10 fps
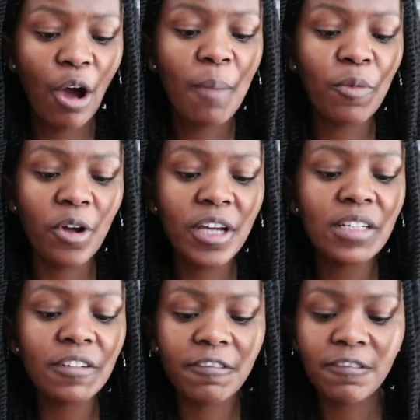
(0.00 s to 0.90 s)
I'm
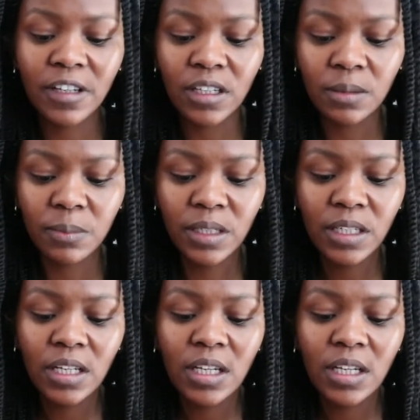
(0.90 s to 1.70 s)
going to film